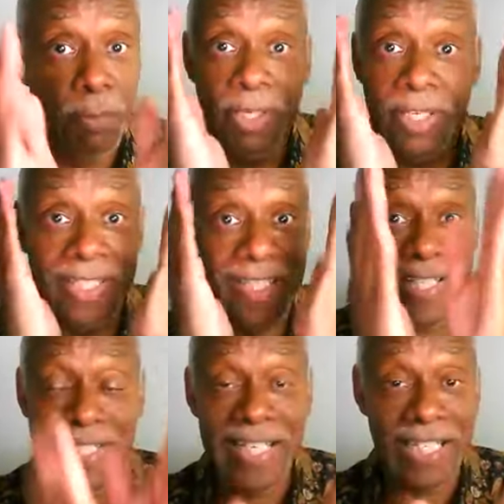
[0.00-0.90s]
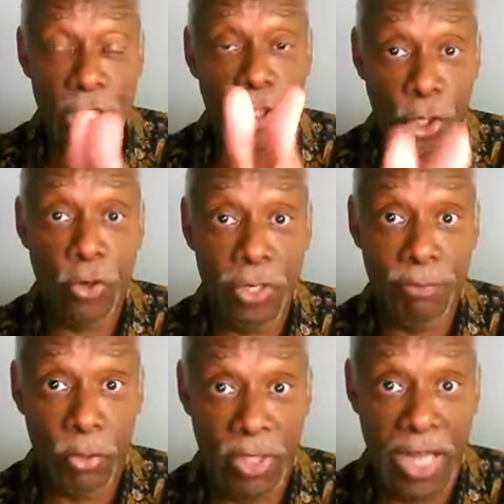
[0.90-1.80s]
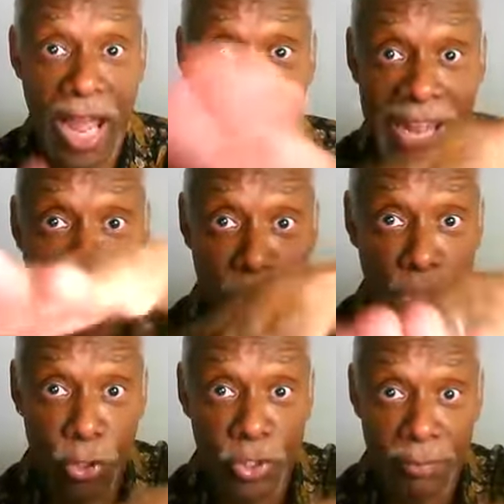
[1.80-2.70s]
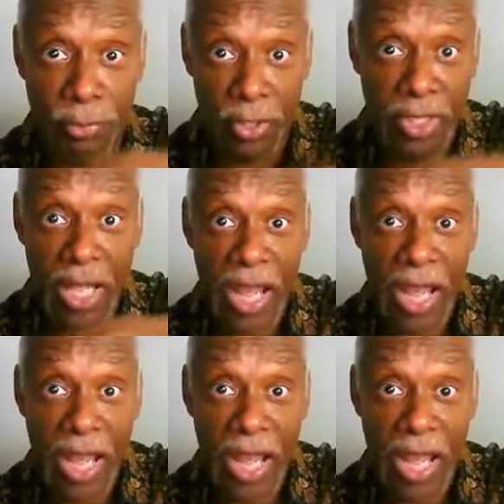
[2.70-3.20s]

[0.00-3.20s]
Because this is the turning point. I am the turning point.